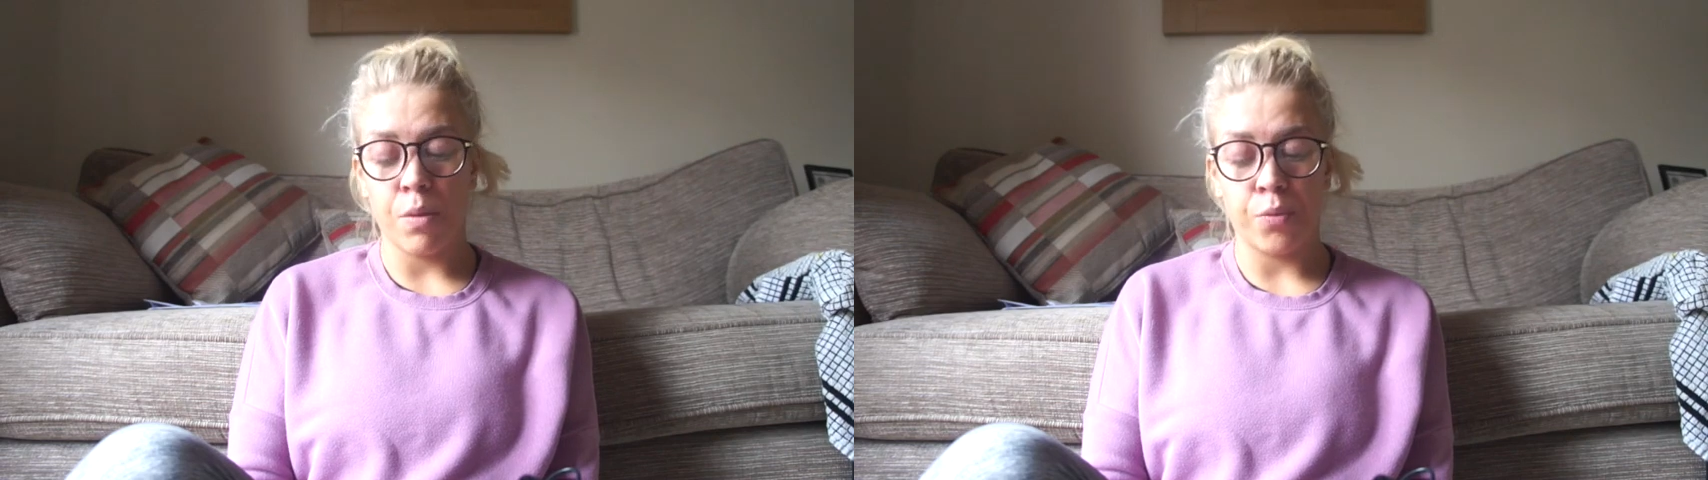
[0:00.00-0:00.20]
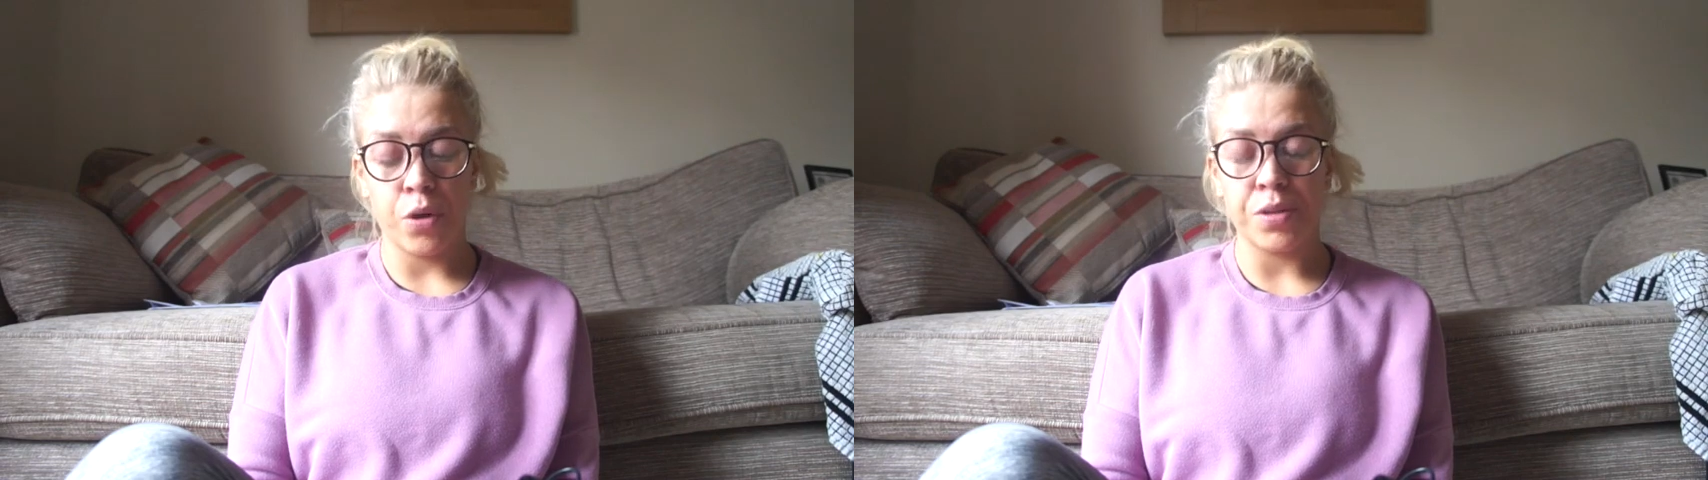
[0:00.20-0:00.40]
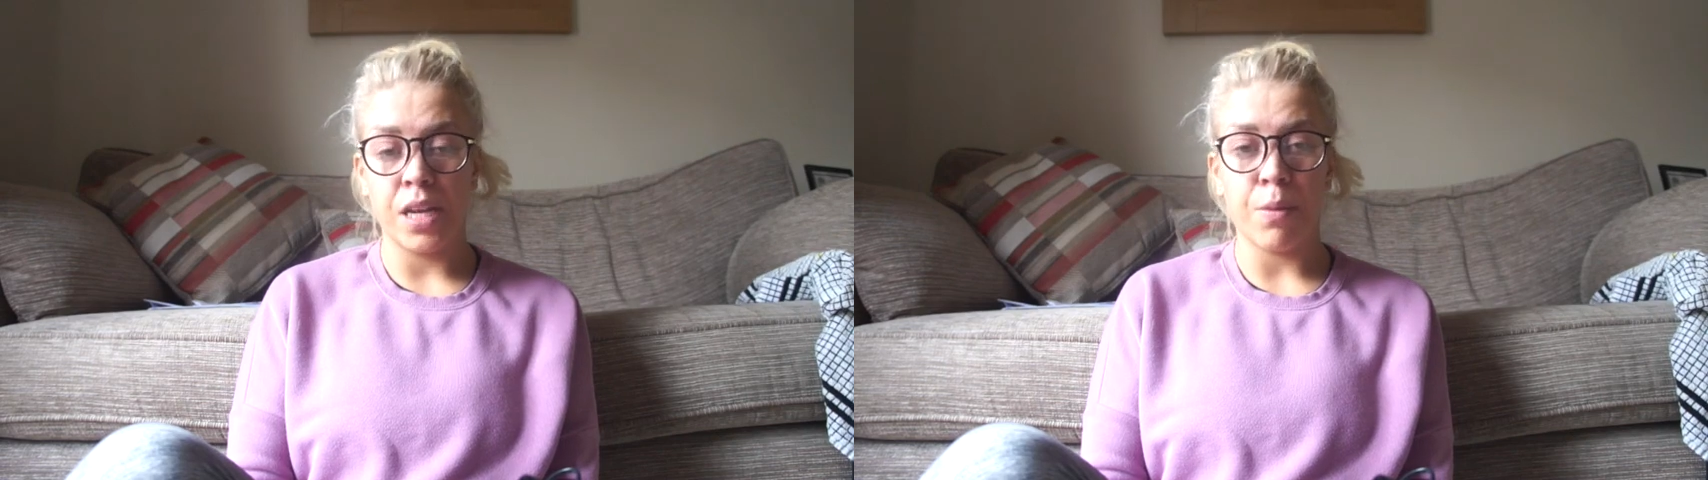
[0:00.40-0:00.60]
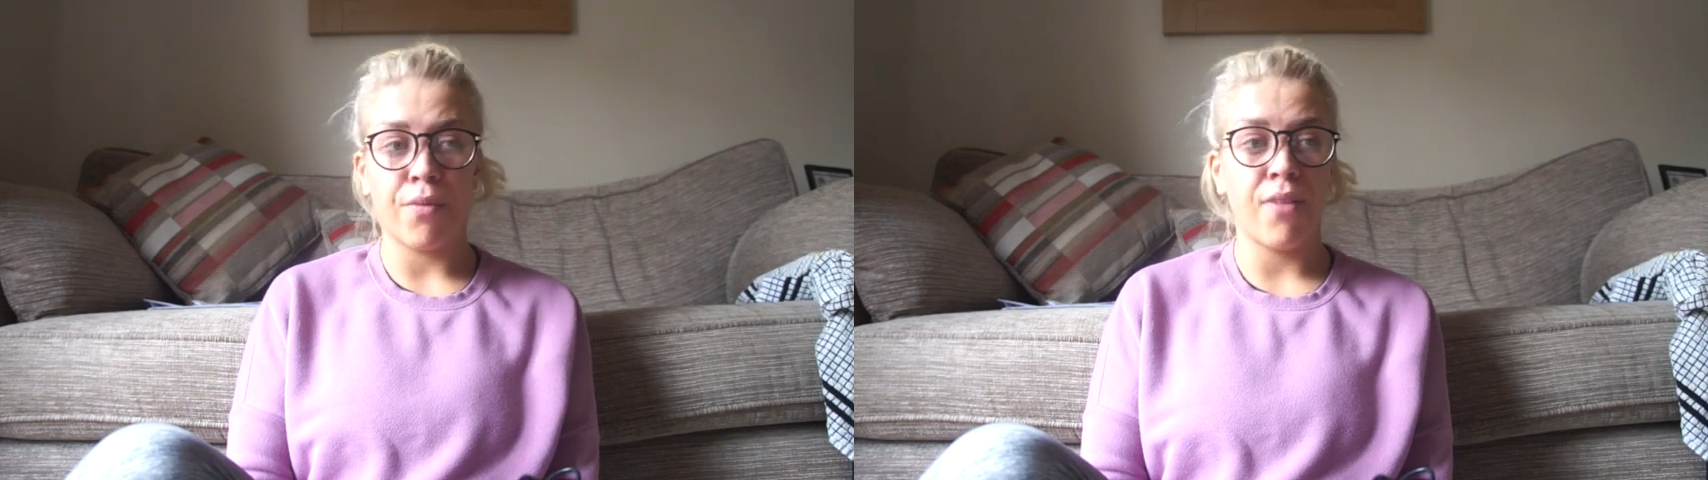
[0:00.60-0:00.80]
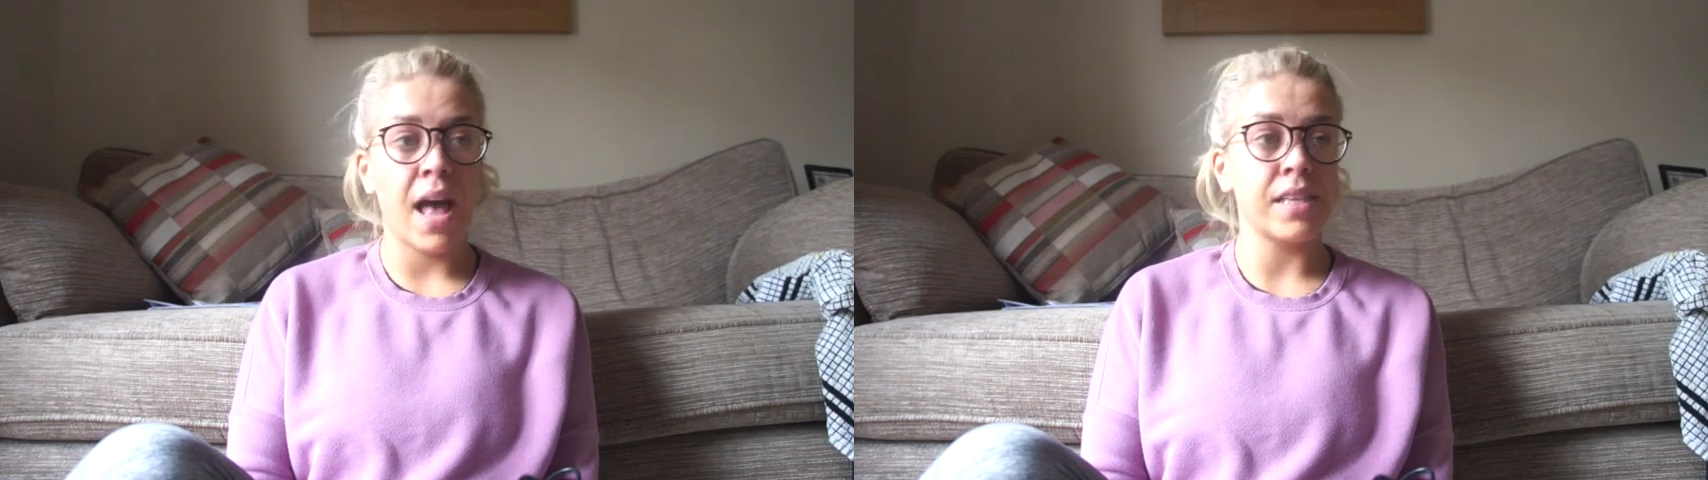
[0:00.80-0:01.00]
protein and my
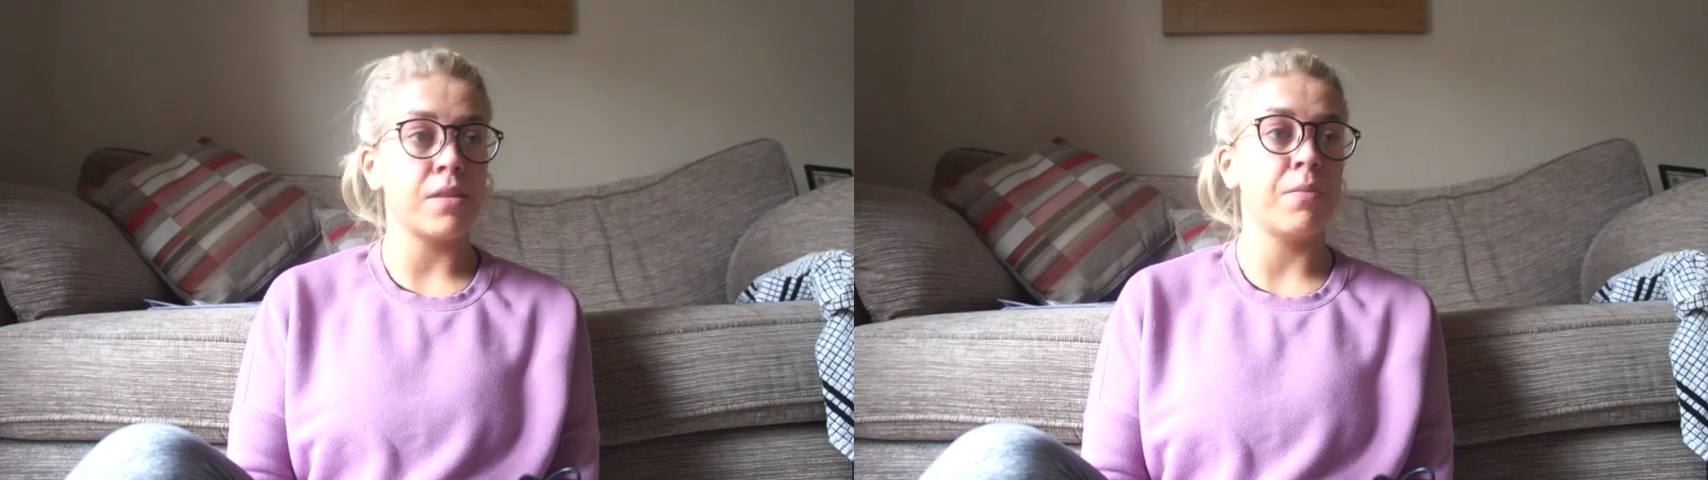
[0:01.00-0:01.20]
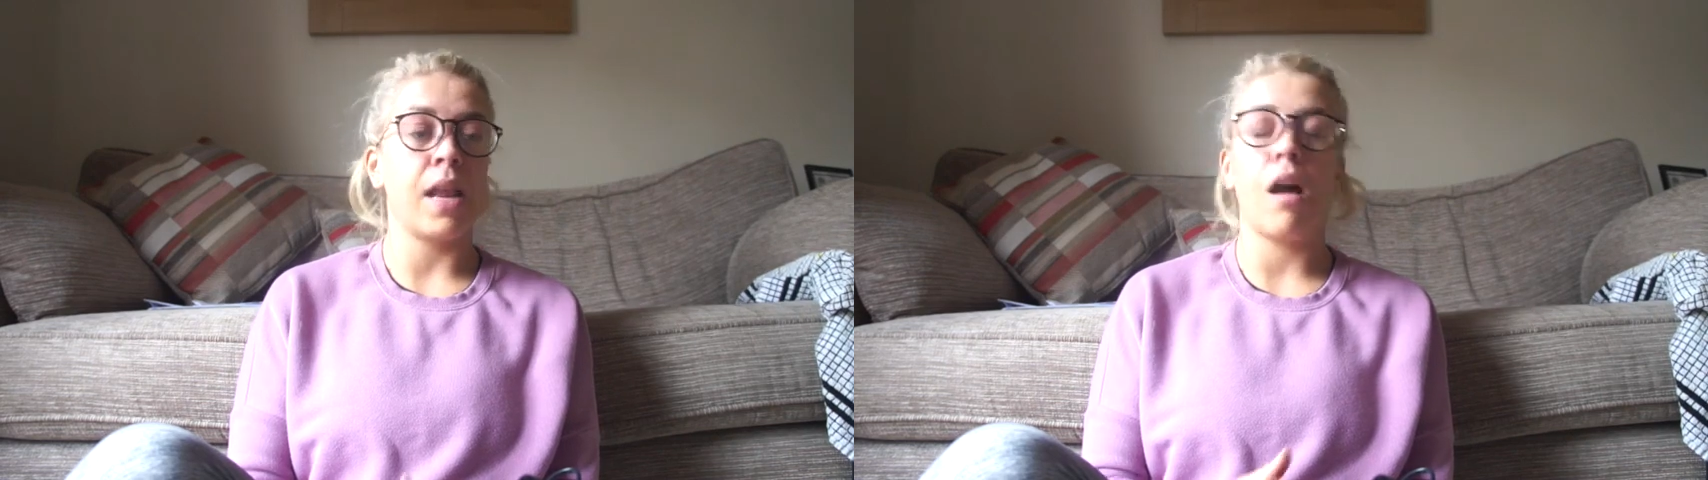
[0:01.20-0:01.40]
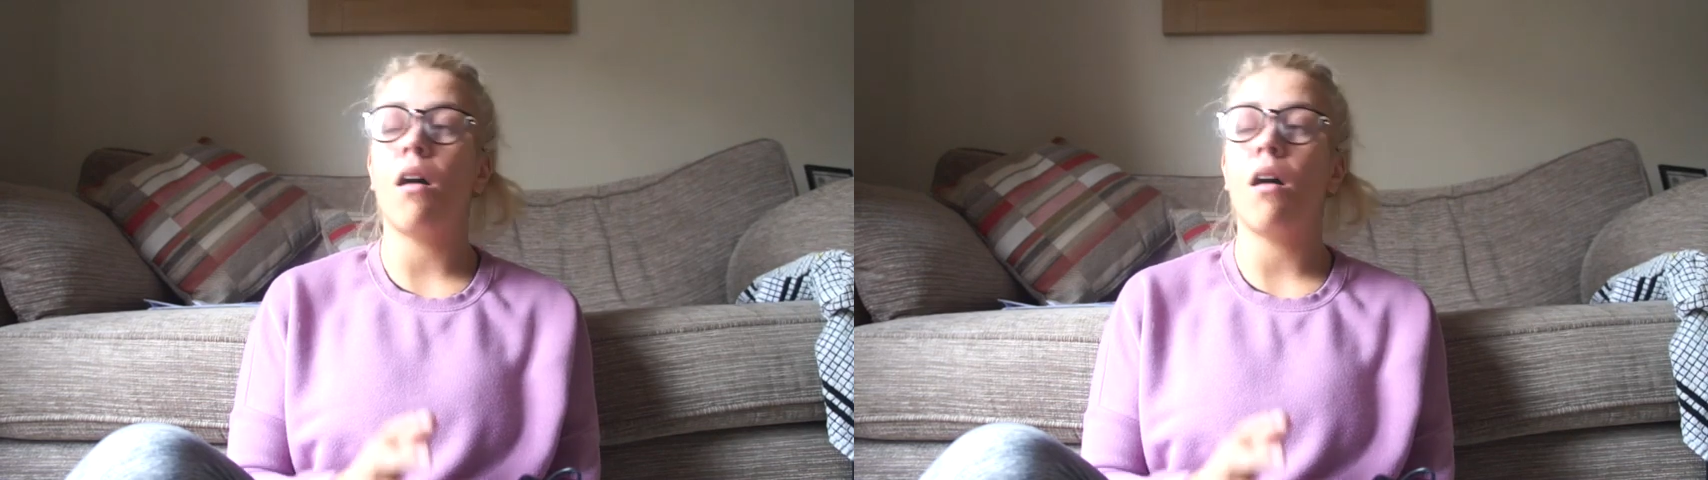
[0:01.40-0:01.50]
fats and be like,